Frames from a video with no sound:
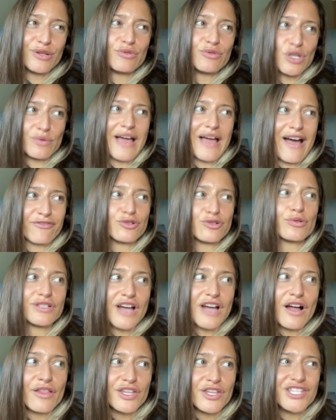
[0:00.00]
don't have to
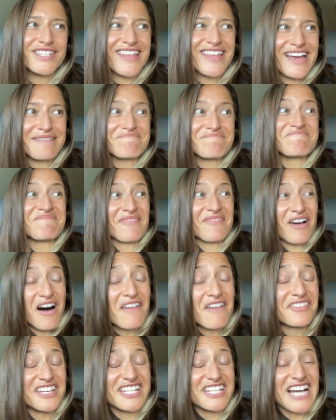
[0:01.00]
acknowledge that
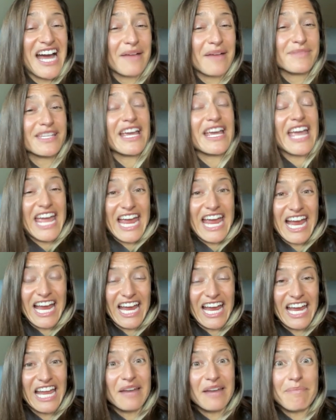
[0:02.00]
oftentimes
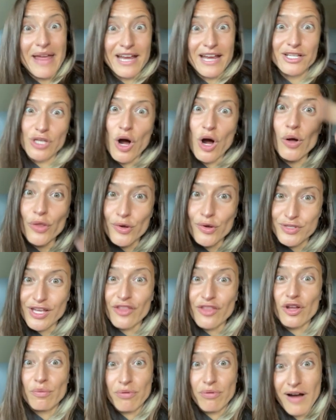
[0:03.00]
it makes all those
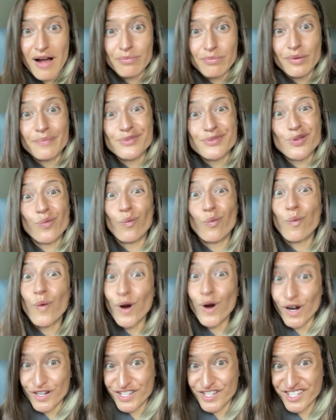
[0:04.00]
other problems
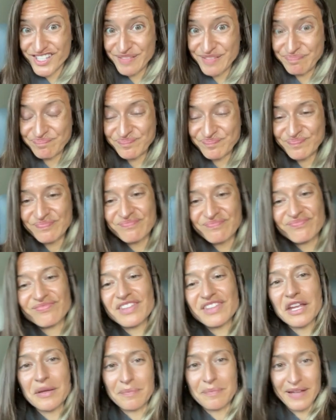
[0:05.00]
worse.
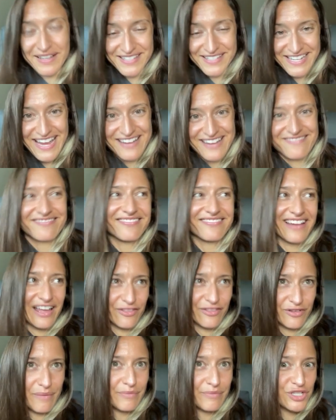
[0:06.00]
Because again,
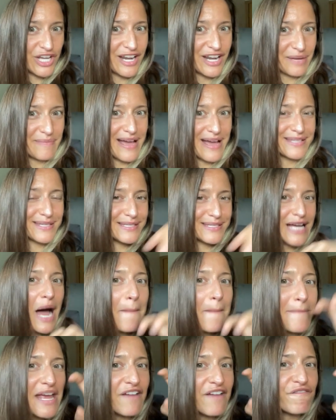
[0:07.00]
anthropogenic mass is
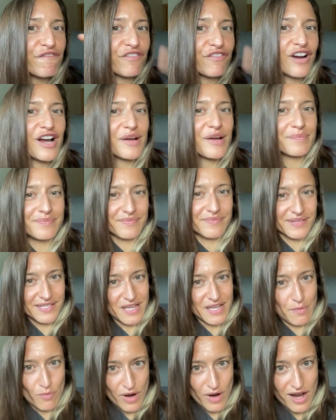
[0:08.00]
coming from
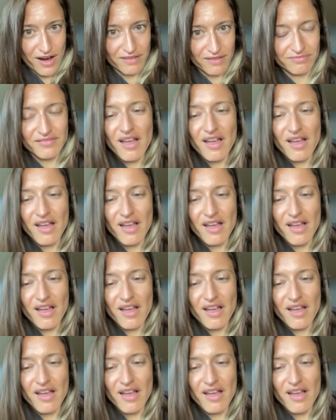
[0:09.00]
somewhere.